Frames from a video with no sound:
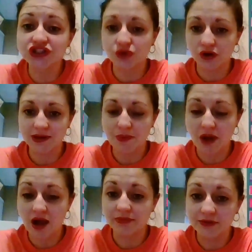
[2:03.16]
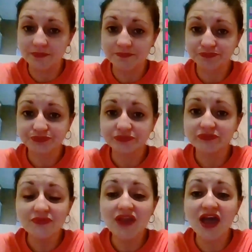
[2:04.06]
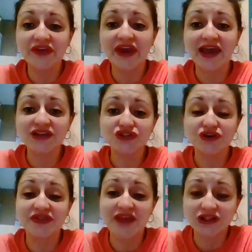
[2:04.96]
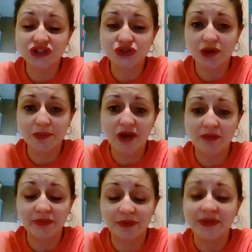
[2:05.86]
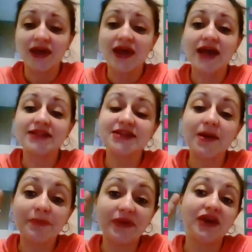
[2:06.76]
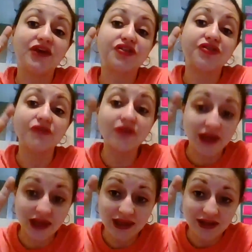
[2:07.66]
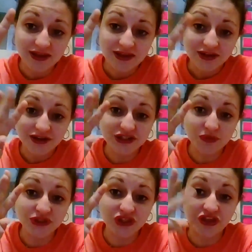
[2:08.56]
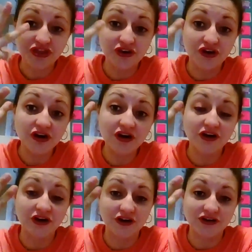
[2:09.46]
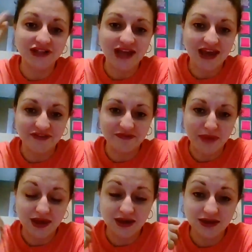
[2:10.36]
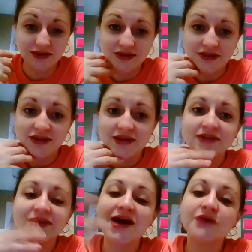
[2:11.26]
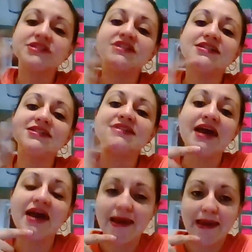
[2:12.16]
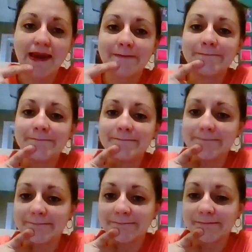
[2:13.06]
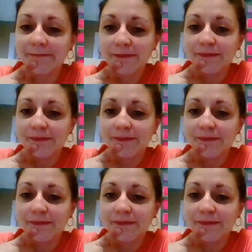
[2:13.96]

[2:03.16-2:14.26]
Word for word: story problem, and the answer in that story problem ended up being three because it was the third day of May. Now, today, hmm,